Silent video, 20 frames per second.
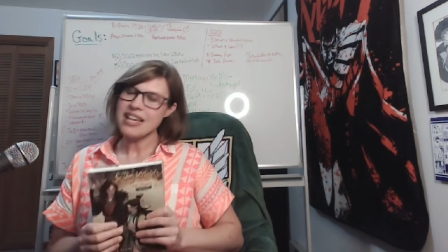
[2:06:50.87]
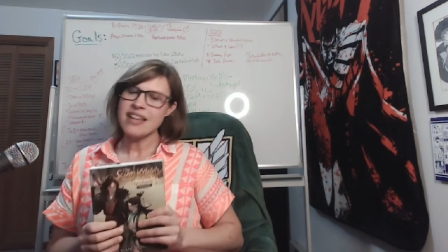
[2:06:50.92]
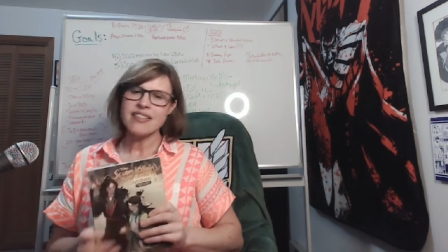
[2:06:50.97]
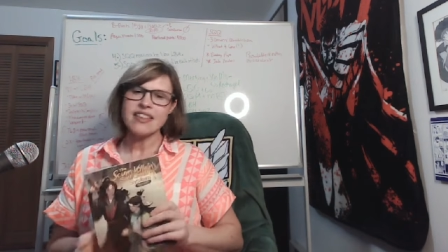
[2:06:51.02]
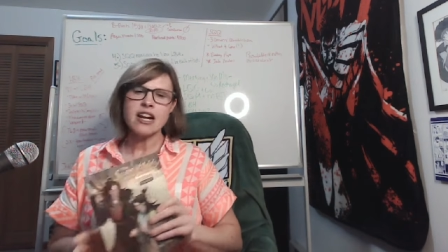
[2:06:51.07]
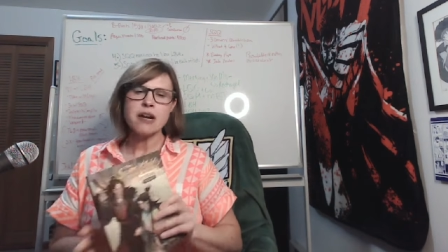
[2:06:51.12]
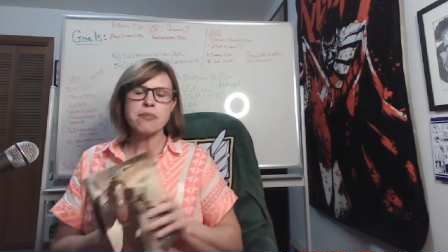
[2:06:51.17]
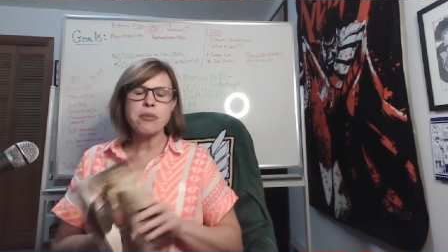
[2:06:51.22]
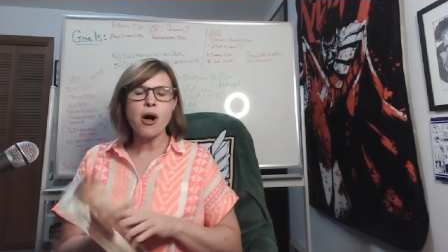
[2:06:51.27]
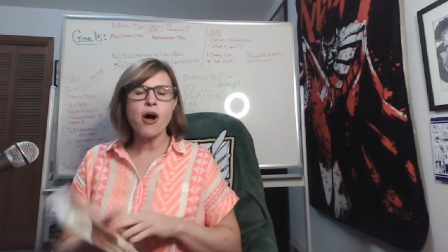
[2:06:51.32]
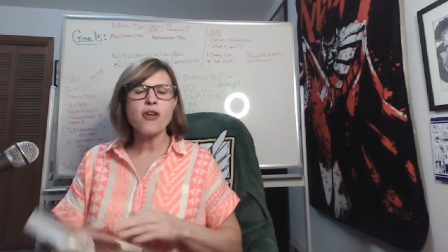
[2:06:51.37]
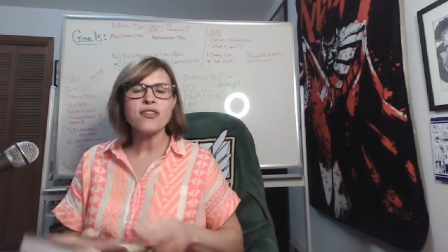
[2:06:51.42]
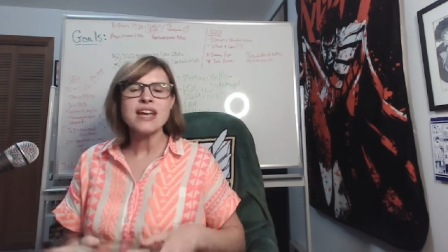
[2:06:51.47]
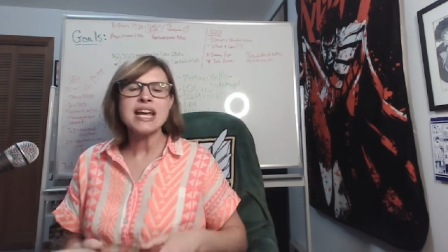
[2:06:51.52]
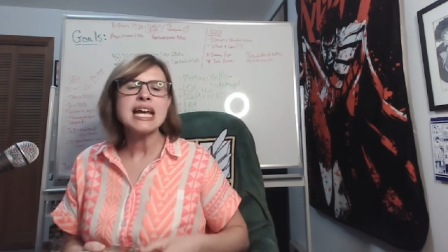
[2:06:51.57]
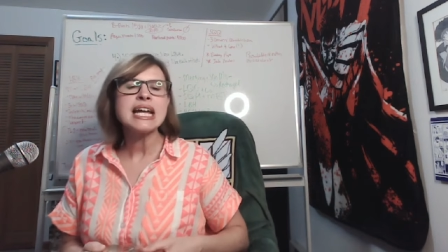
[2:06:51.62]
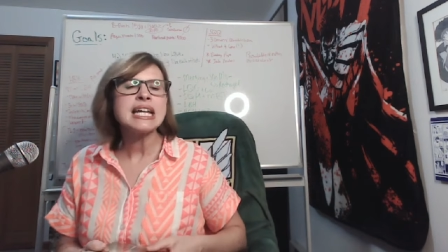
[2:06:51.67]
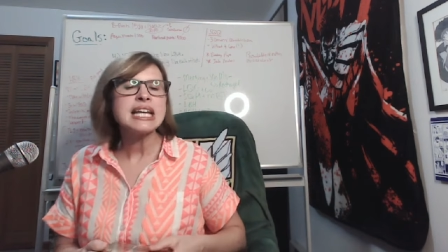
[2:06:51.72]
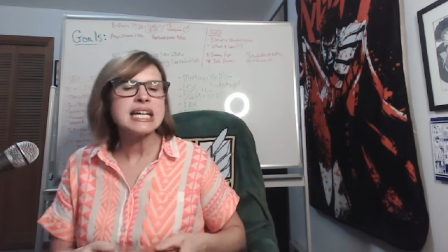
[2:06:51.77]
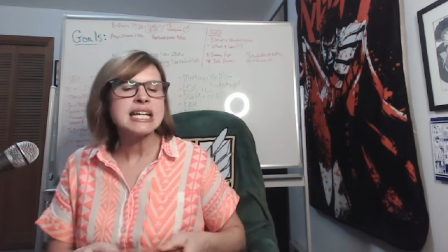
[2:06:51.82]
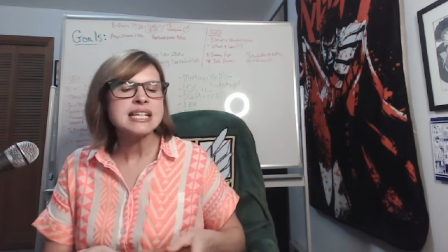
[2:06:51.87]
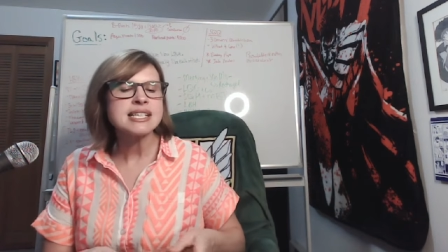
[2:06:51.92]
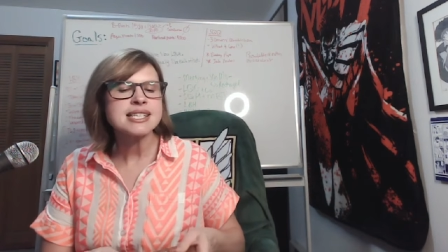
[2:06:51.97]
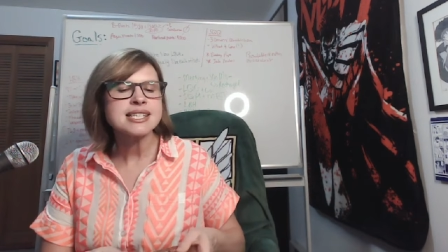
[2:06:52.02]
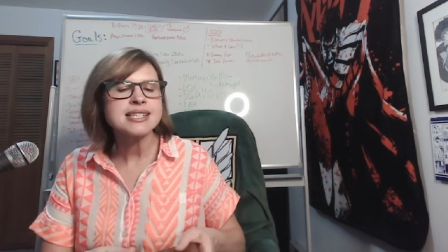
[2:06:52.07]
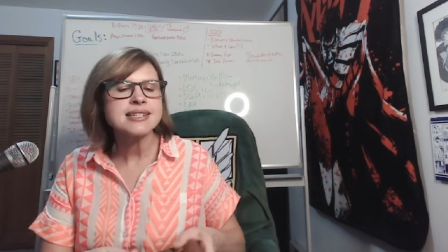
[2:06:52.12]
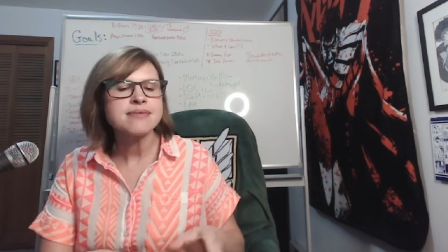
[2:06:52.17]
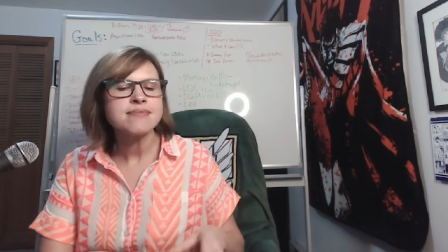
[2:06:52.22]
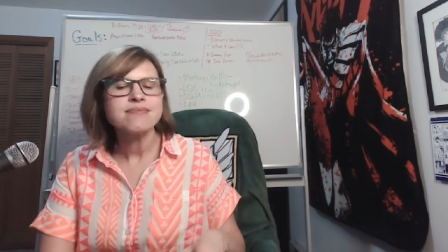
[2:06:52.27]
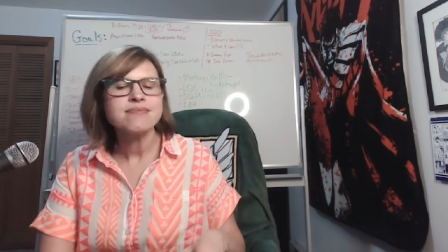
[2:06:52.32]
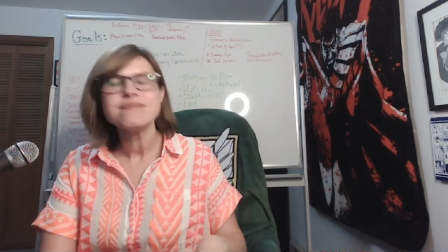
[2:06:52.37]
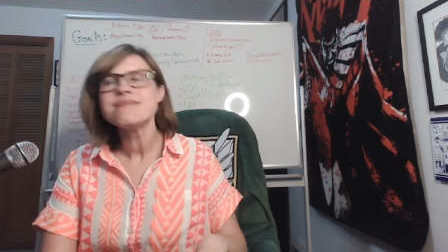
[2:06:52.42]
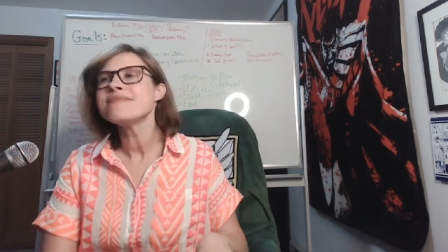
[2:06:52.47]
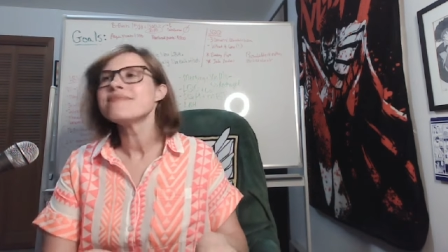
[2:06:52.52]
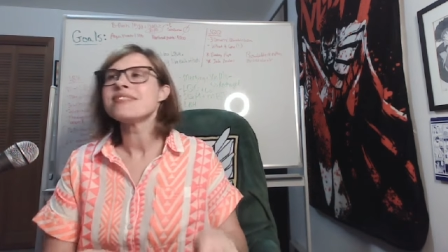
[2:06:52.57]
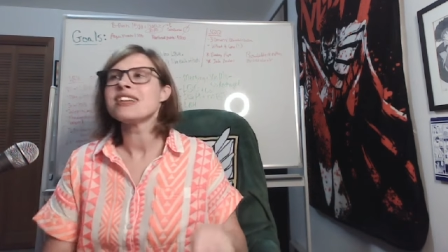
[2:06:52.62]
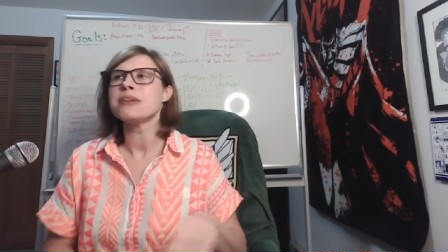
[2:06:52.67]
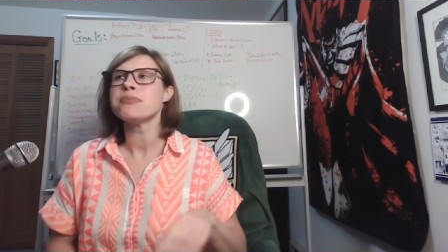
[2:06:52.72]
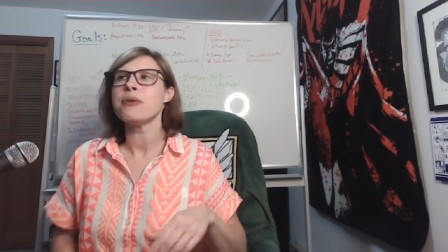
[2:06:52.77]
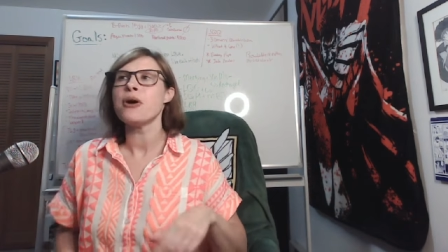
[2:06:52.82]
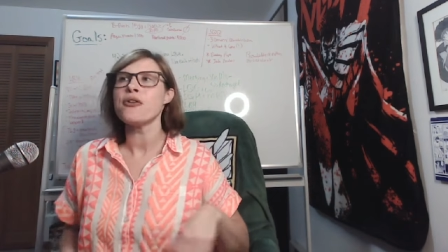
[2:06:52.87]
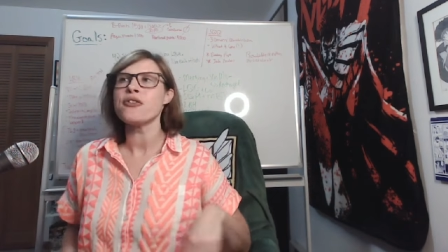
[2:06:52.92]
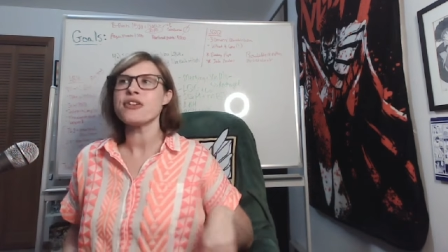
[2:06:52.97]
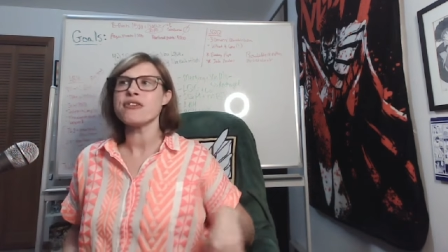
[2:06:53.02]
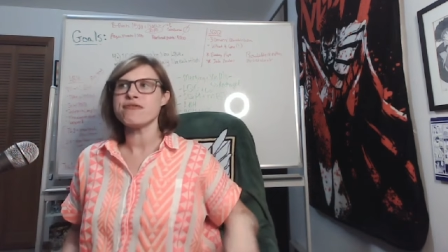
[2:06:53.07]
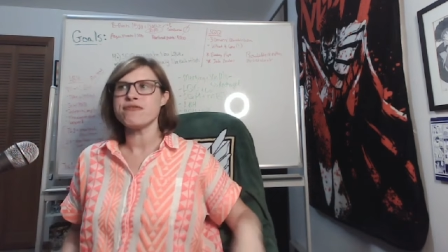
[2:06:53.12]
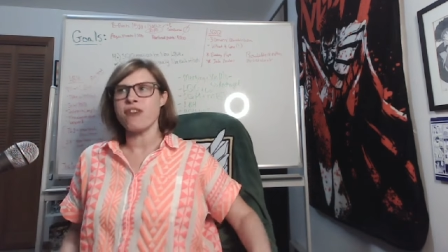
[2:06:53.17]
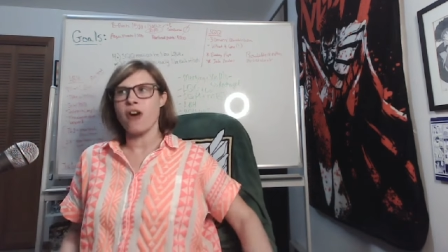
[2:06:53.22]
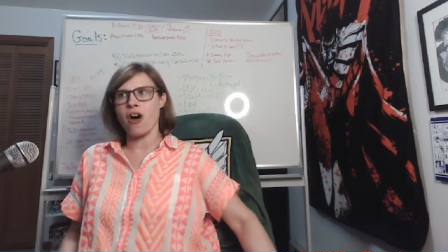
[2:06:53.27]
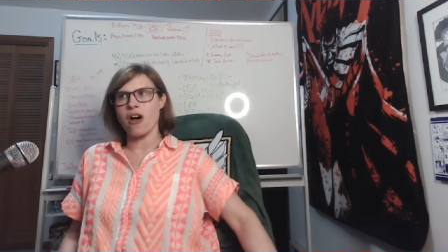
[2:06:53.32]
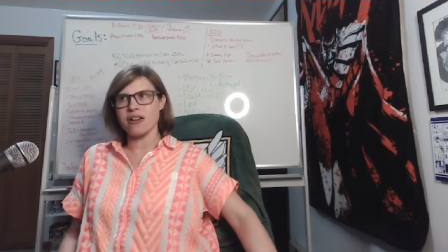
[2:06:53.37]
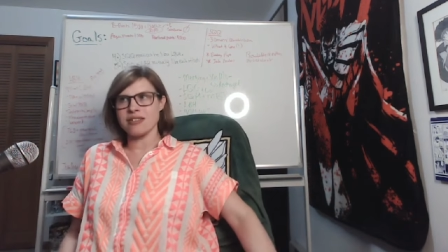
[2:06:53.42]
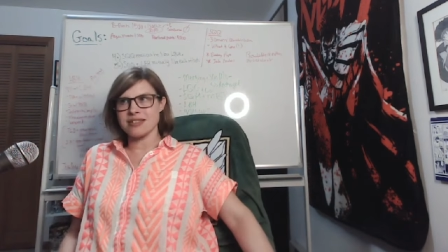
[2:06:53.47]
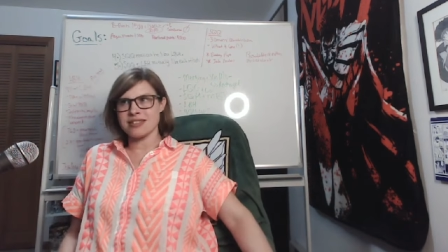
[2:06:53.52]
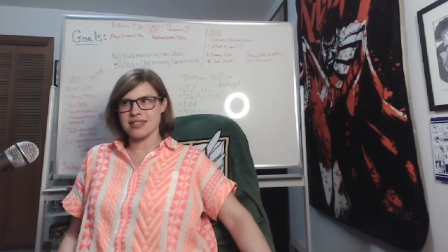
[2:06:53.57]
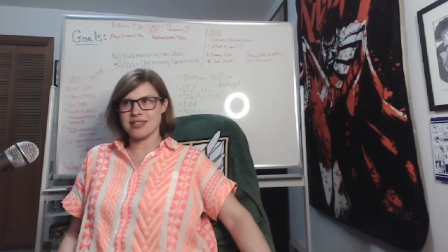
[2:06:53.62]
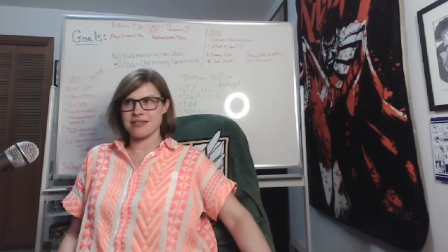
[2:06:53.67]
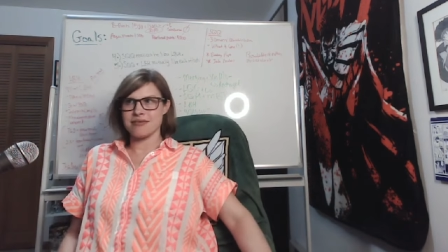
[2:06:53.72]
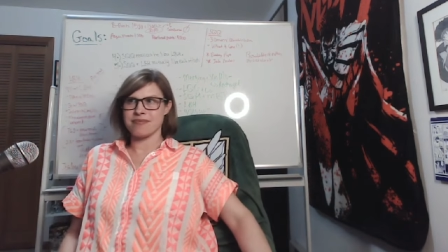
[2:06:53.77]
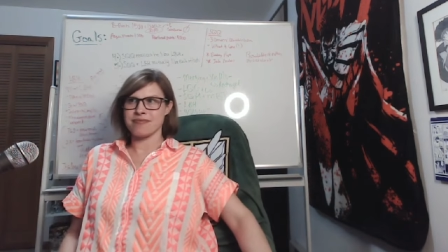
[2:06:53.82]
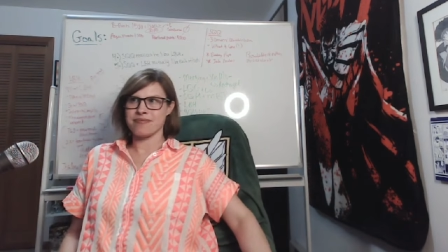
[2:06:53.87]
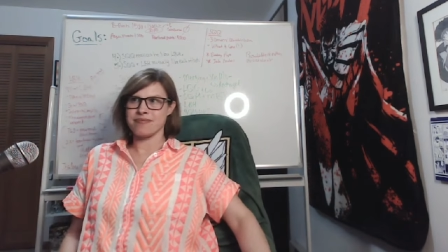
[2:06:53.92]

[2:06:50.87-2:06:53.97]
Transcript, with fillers: They're both idiots. They're both at fault.